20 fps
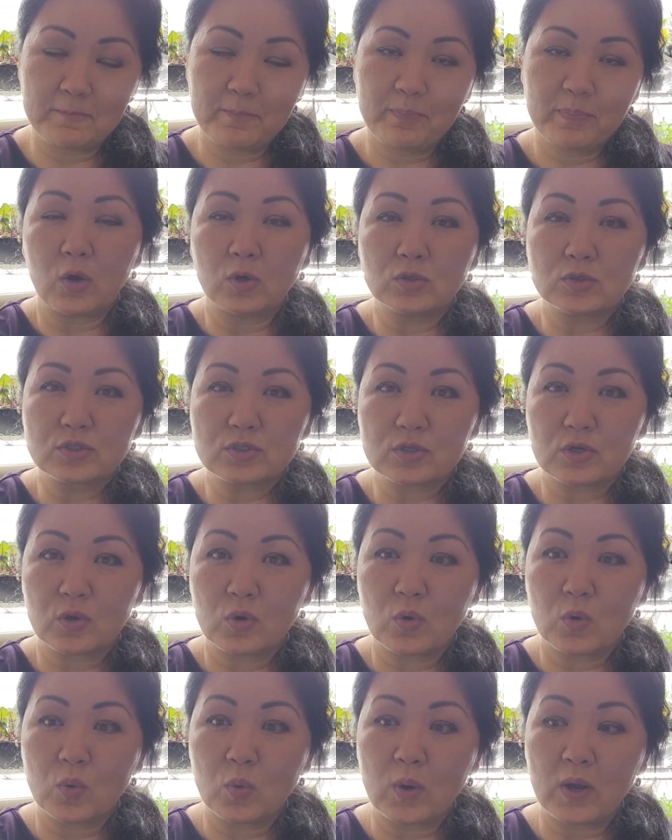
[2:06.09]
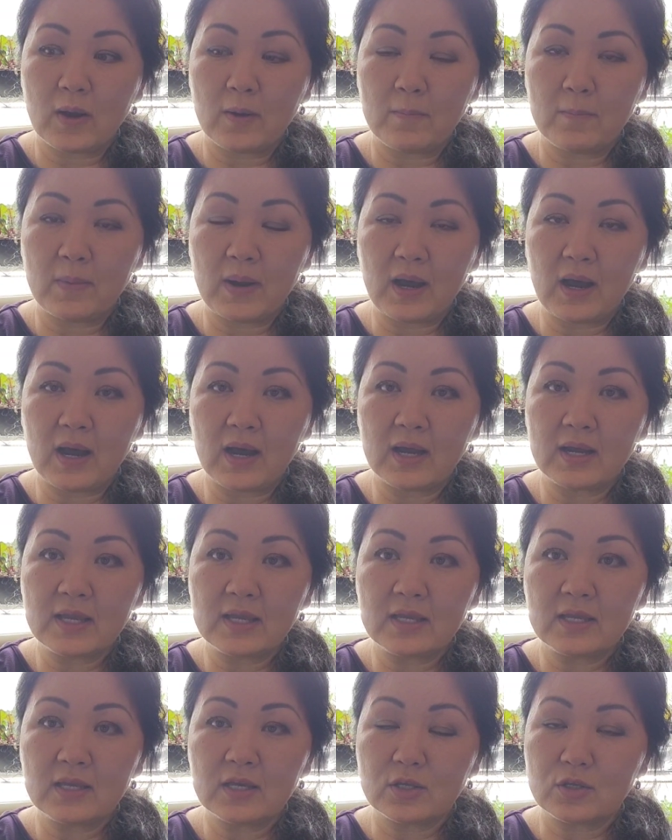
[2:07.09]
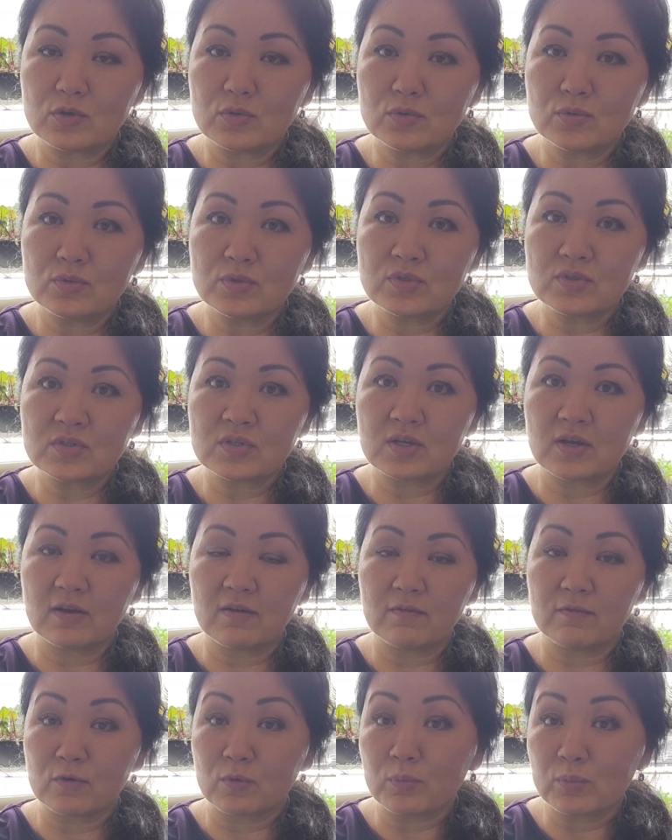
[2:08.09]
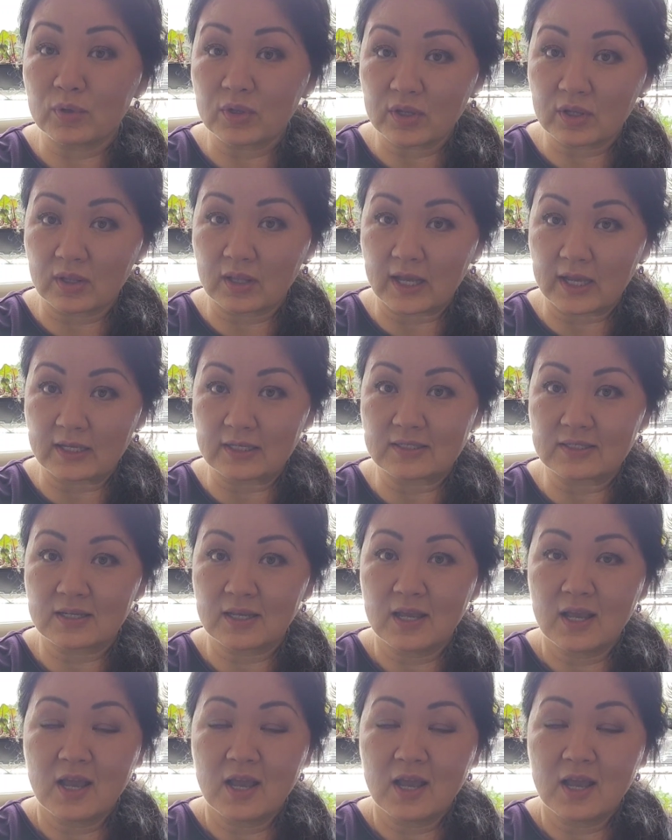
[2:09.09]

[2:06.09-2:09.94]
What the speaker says: Also, I use vermiculite.